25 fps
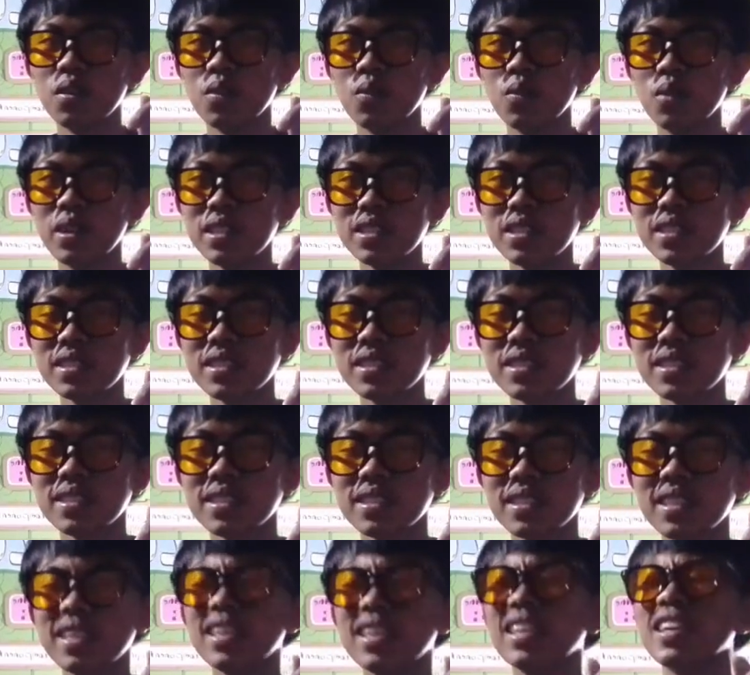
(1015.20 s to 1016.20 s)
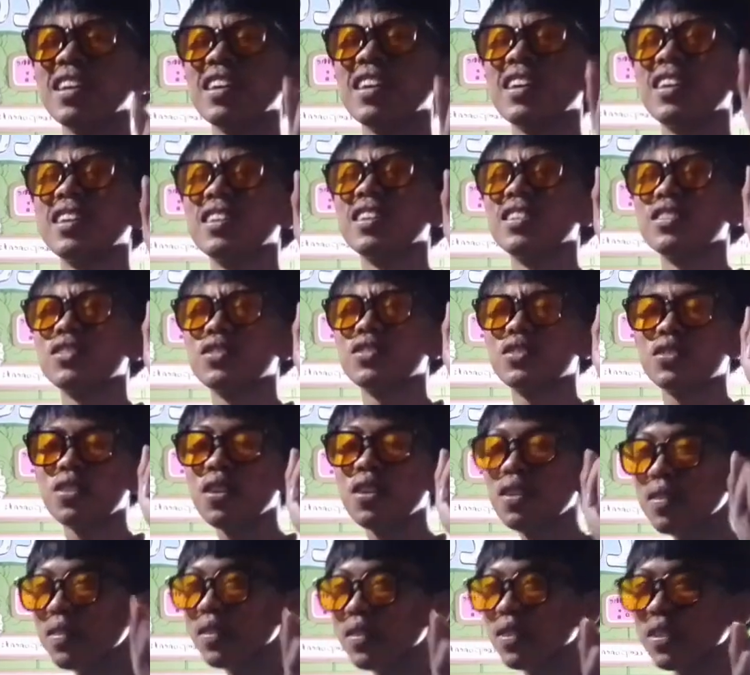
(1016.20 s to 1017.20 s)
What?
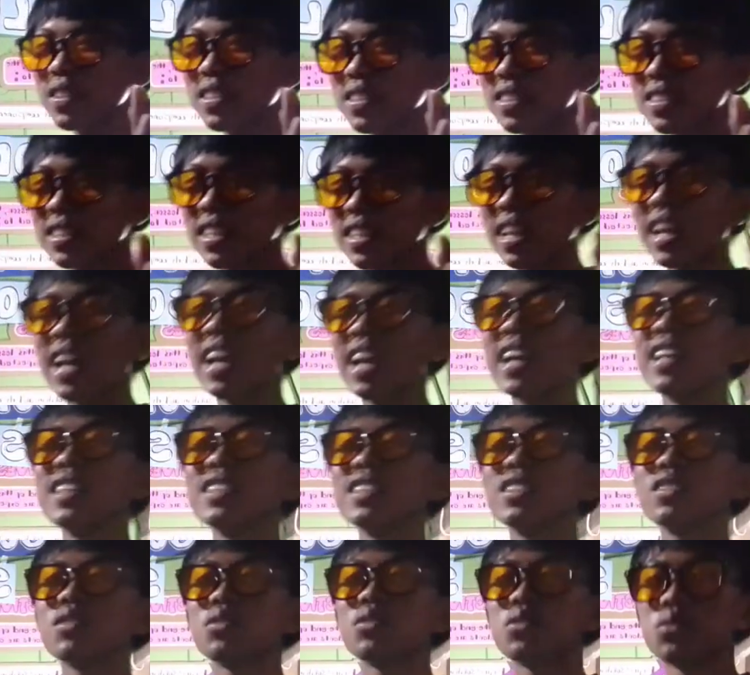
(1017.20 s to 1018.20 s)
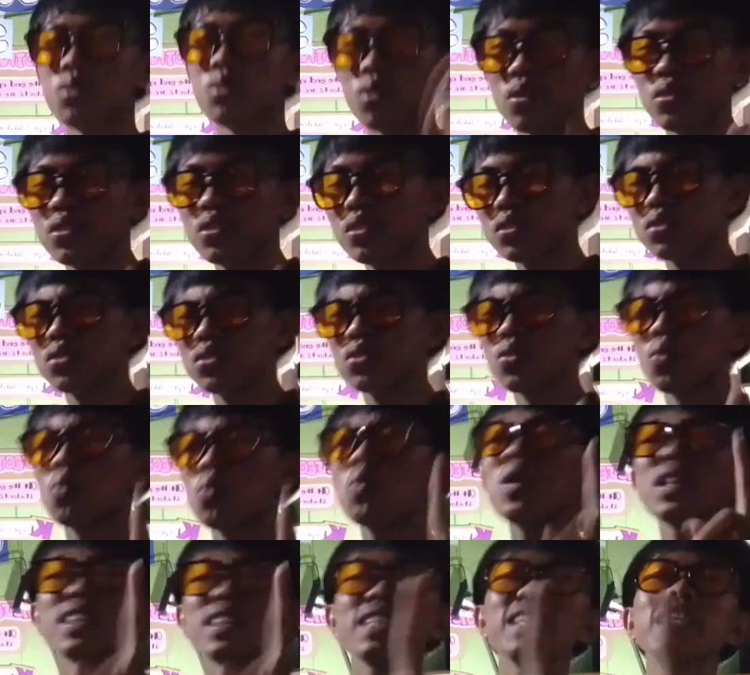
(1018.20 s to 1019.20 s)
Solvent and solute. So
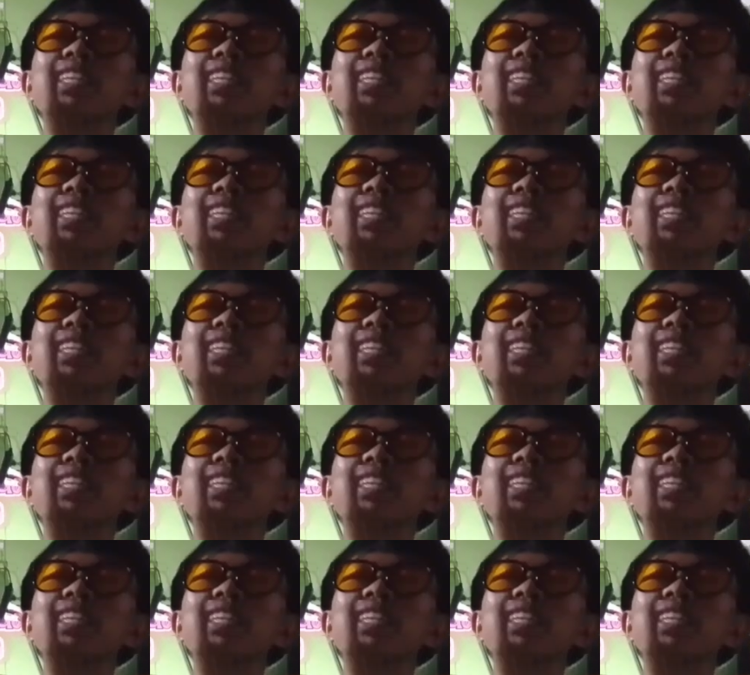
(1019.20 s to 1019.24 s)
what